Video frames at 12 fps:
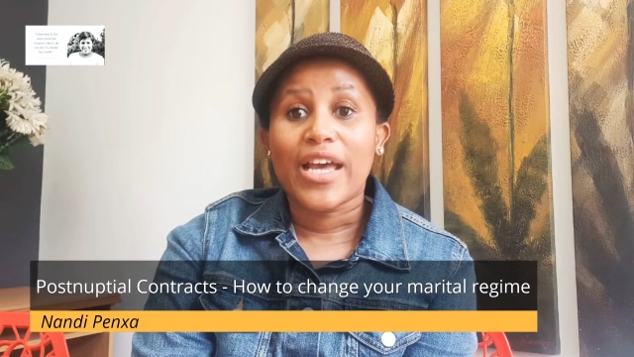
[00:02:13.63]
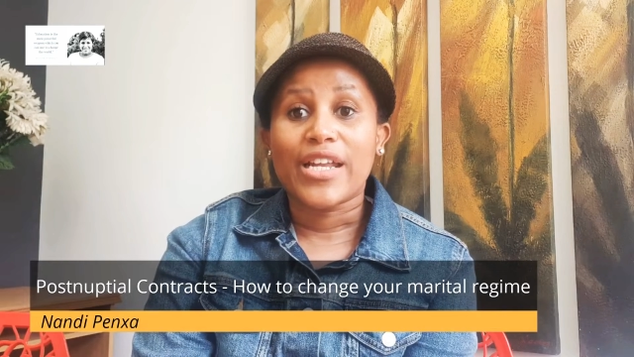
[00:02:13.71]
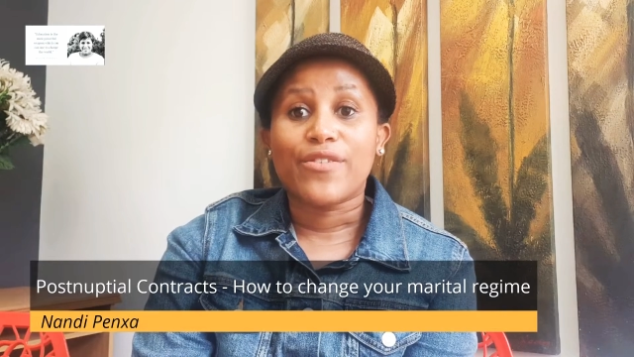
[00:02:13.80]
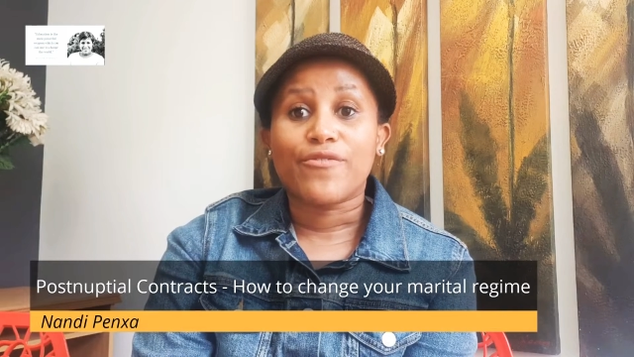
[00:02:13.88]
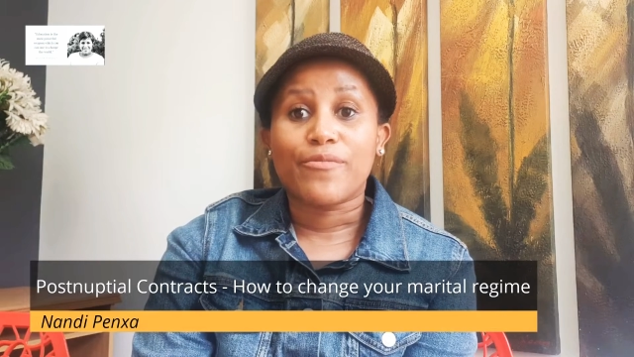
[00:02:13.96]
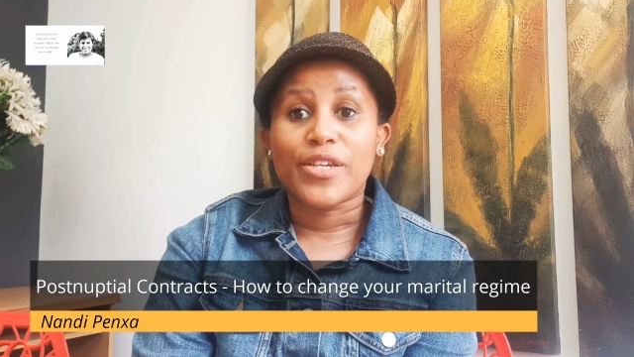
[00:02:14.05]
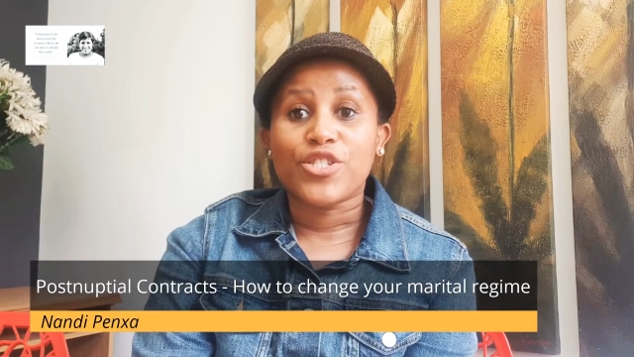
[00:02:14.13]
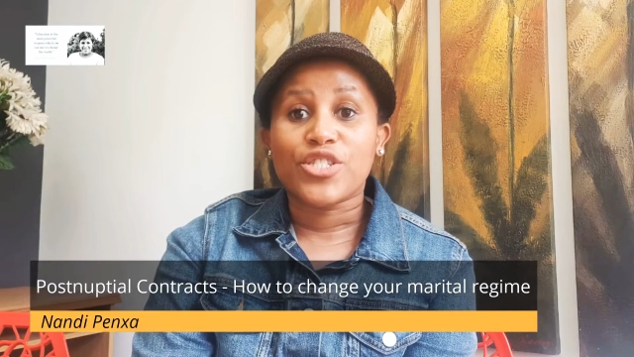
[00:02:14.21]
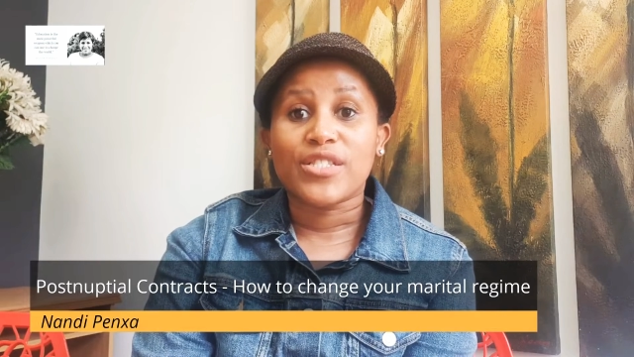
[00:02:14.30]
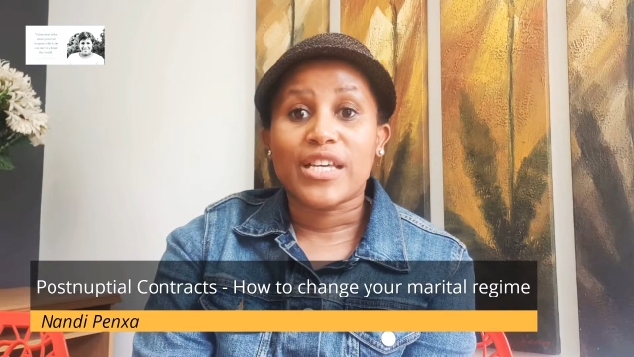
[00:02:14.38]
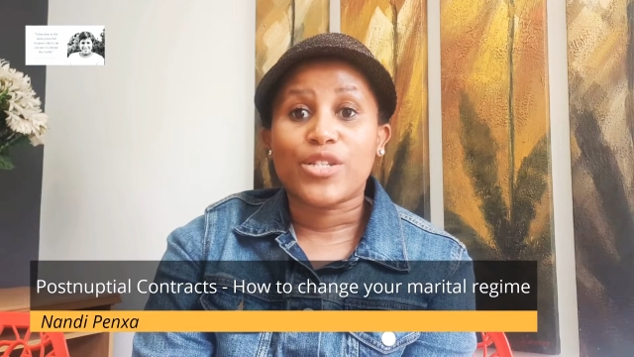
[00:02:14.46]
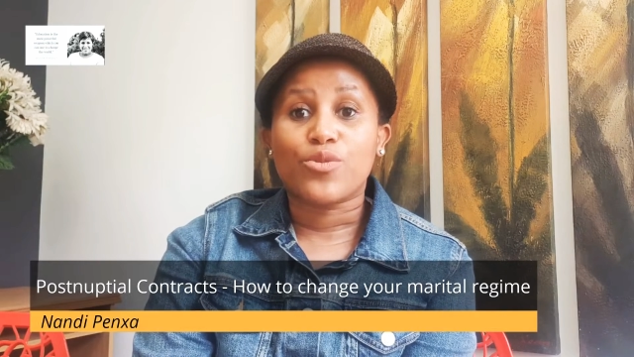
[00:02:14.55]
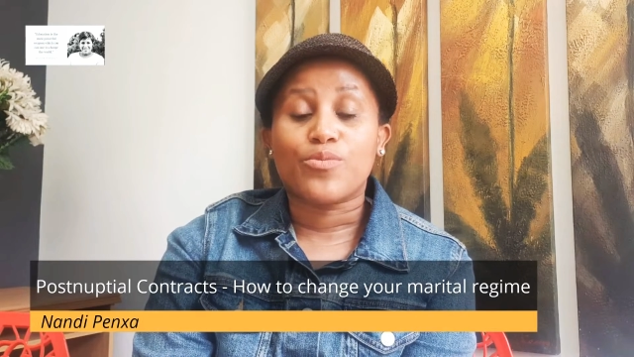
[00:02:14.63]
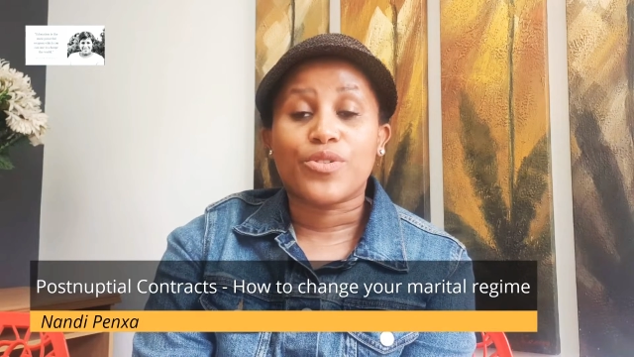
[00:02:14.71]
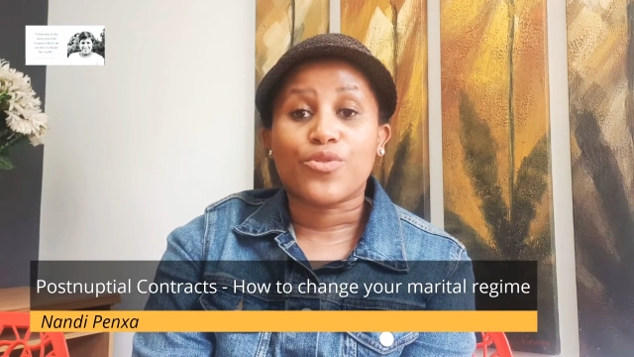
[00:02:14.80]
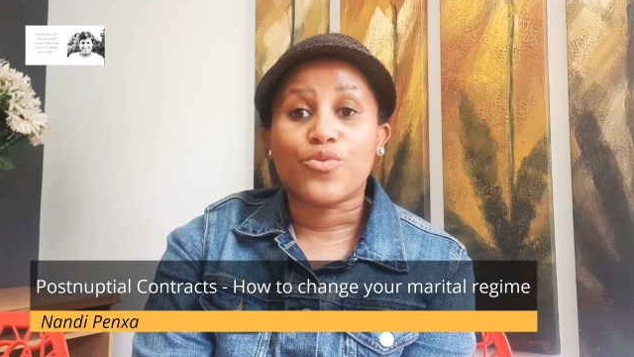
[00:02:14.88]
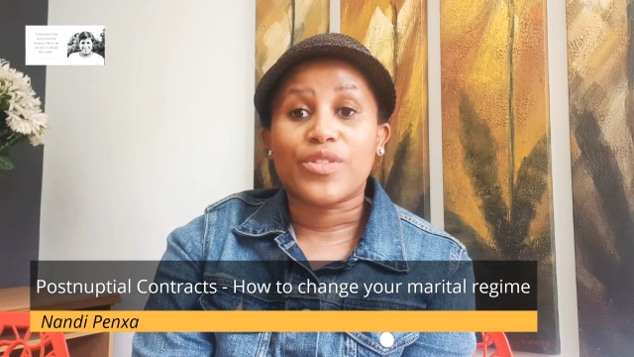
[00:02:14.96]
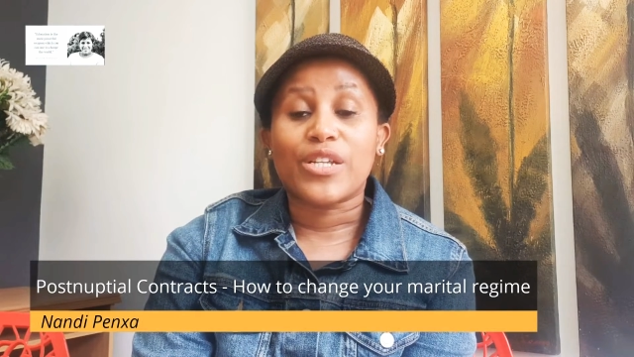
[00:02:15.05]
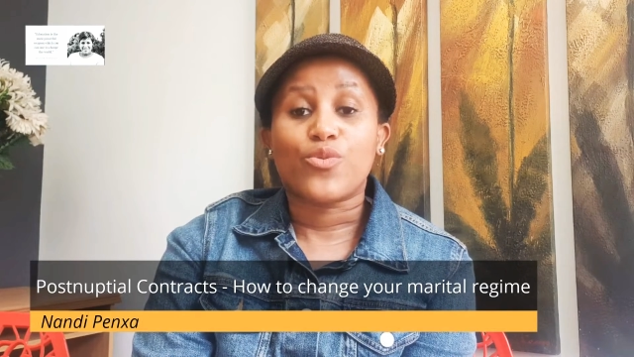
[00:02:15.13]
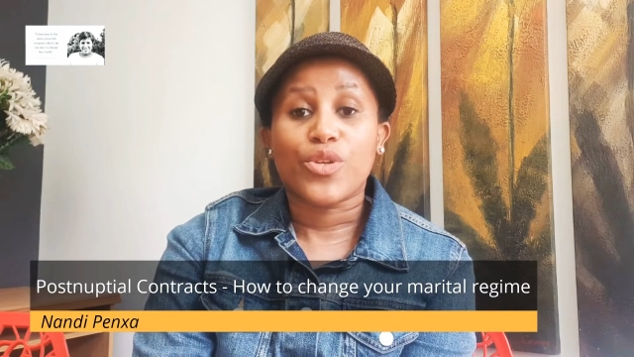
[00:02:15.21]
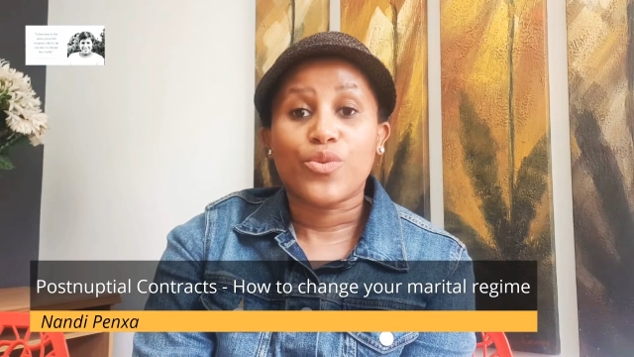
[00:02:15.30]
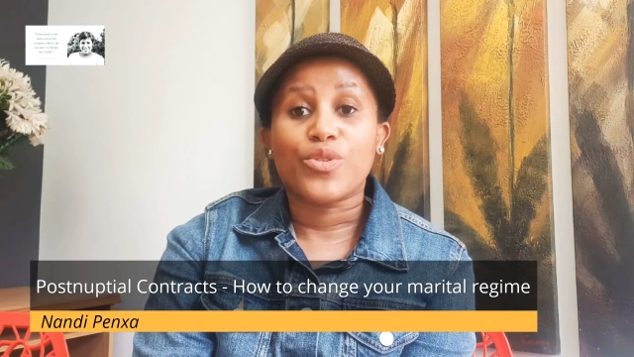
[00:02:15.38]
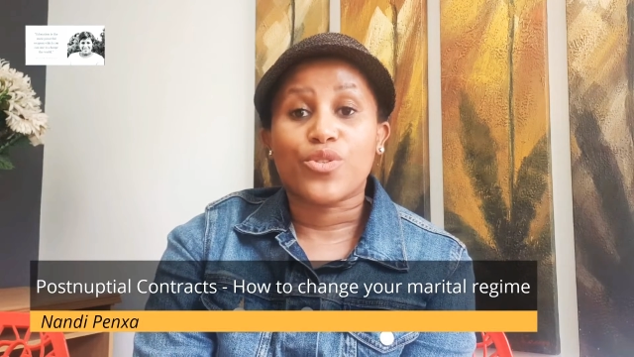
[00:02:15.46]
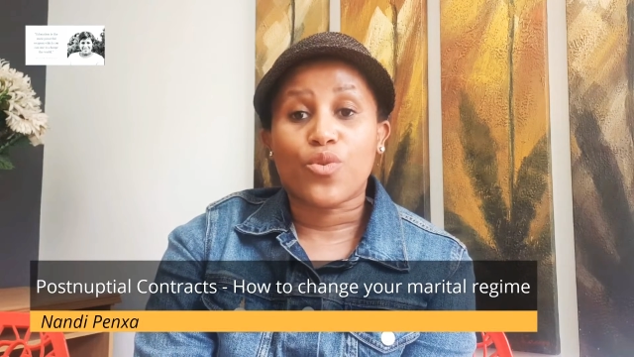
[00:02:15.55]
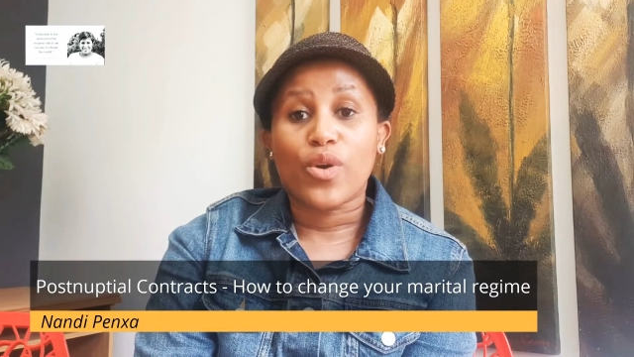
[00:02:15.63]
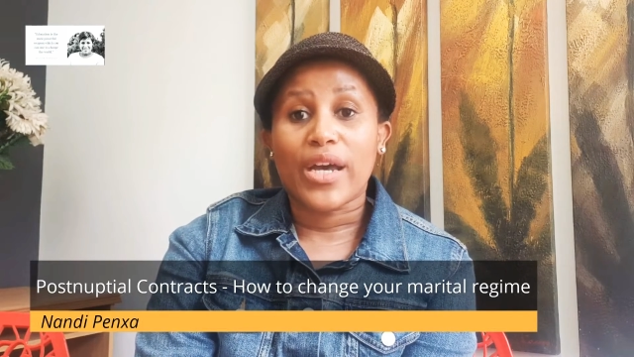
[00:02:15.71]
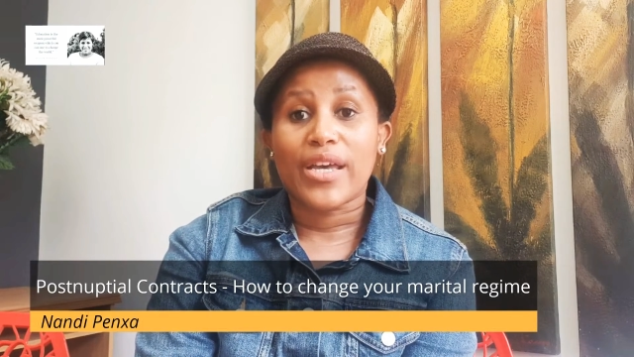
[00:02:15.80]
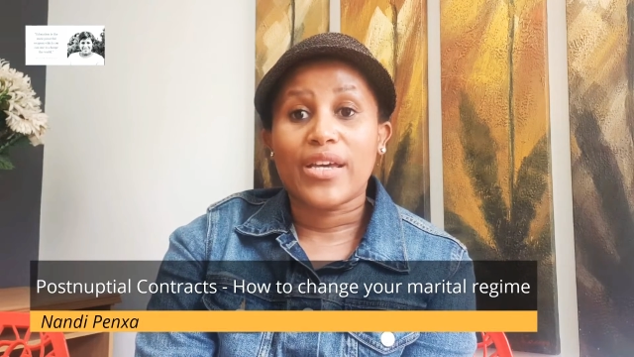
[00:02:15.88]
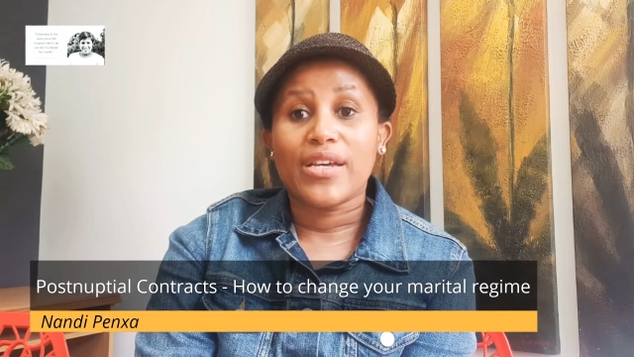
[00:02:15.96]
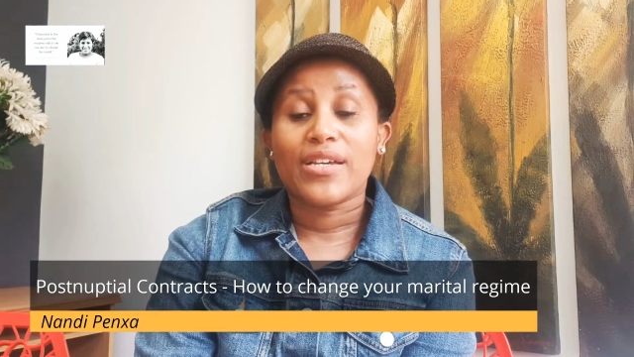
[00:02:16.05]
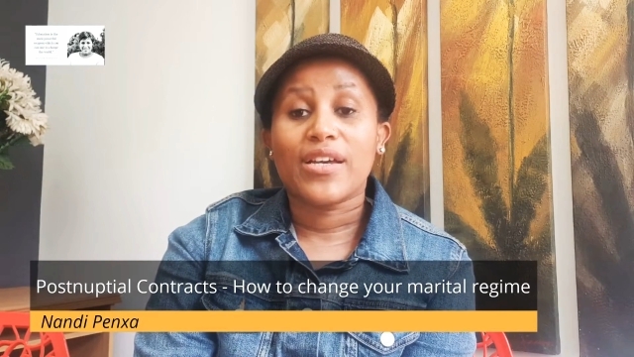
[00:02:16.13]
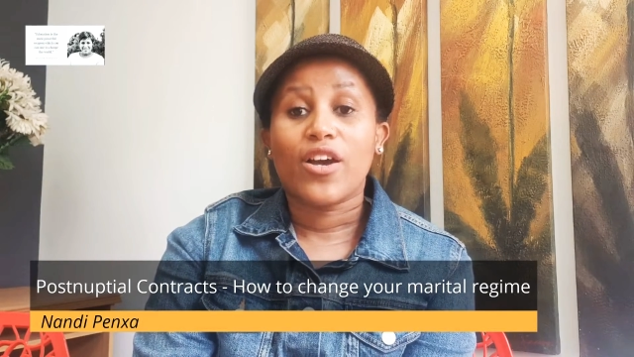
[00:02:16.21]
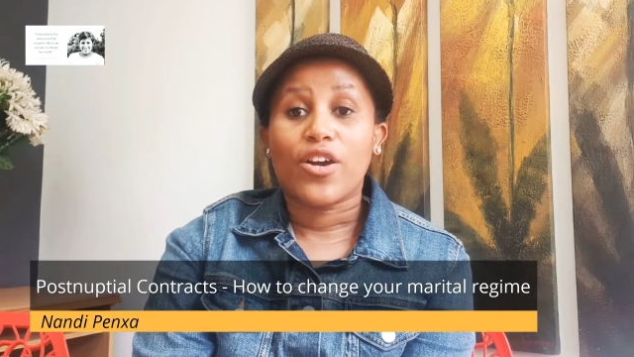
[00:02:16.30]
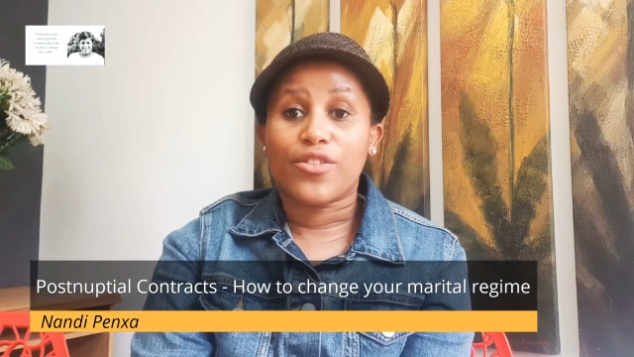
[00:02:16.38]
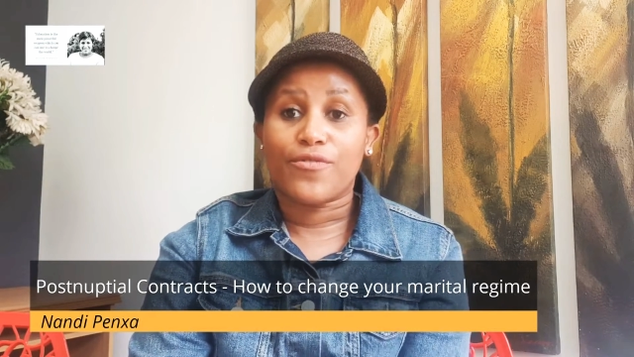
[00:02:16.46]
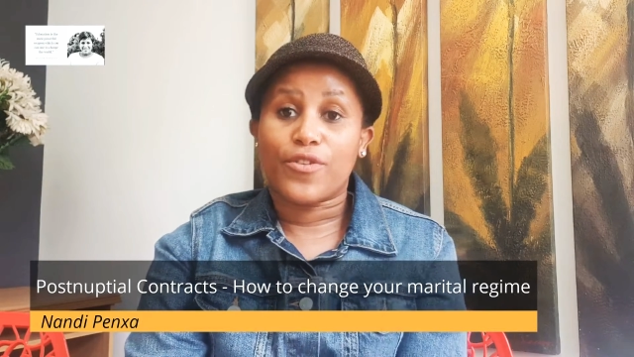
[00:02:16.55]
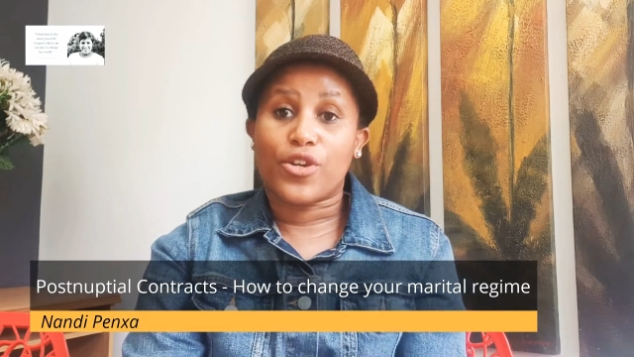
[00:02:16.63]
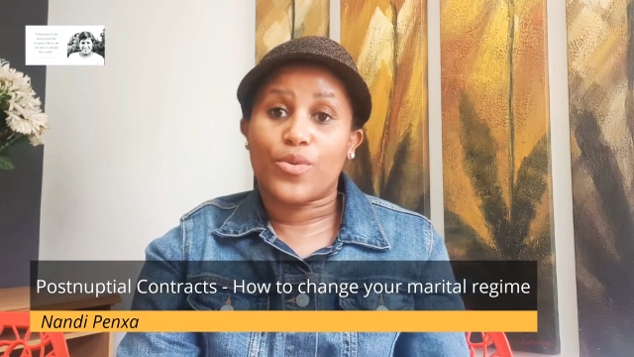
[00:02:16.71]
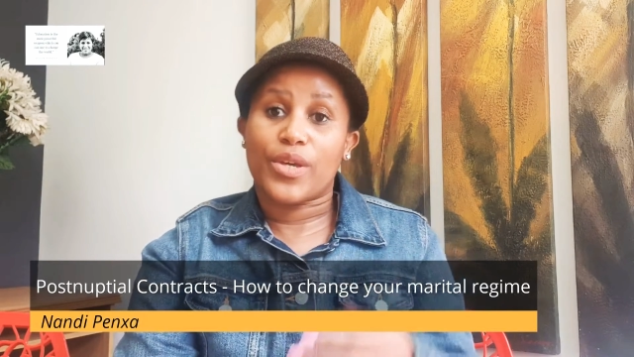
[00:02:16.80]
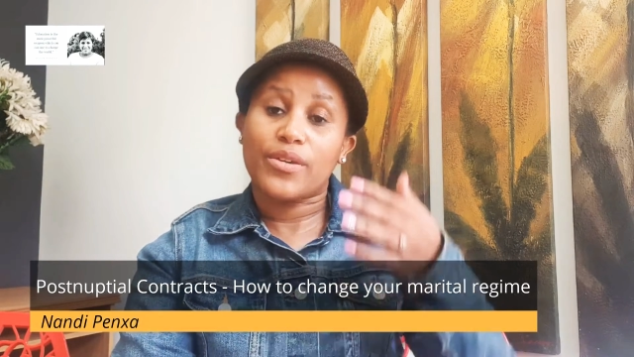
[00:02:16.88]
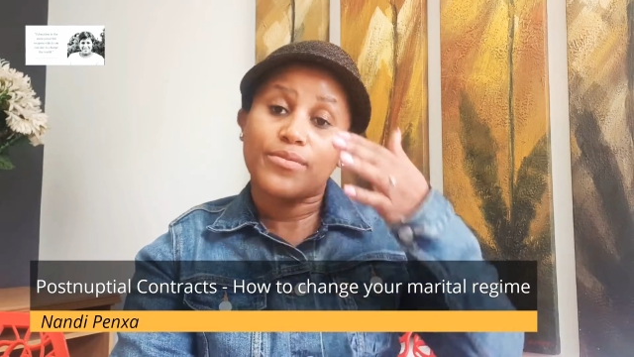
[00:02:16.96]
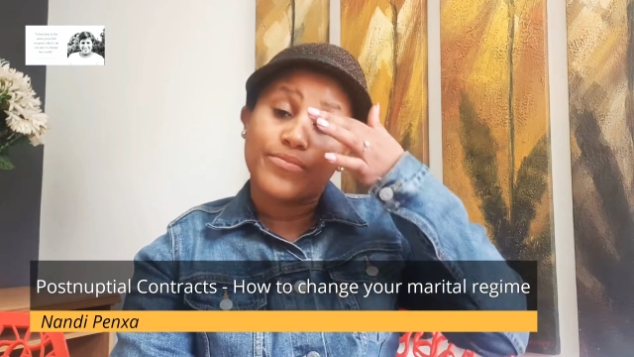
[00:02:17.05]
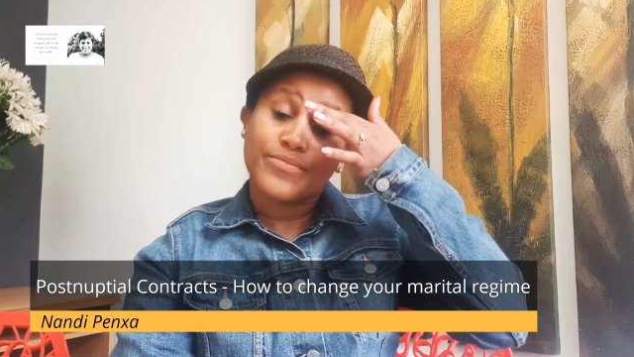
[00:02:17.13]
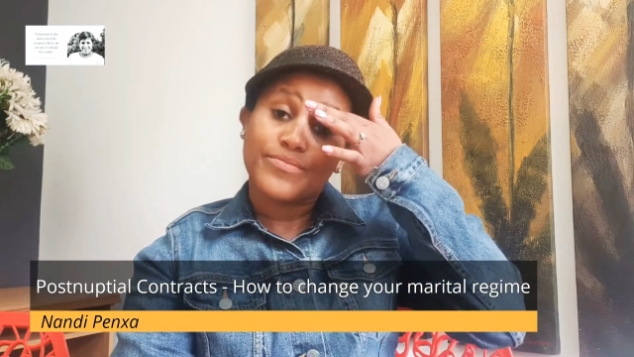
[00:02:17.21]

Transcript: and information that we will require are the following: